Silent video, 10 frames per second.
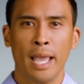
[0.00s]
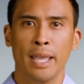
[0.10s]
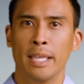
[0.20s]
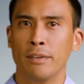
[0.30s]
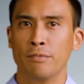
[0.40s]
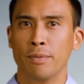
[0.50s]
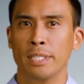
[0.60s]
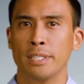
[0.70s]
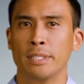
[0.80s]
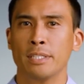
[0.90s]
and the
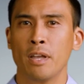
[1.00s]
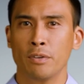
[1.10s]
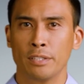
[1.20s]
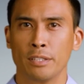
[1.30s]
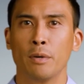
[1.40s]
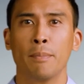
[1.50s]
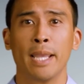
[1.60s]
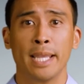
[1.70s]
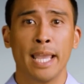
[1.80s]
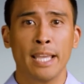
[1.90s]
information is understood
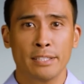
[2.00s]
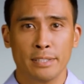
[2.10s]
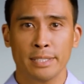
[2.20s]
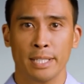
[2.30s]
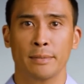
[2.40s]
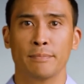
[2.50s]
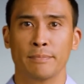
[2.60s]
by the agency,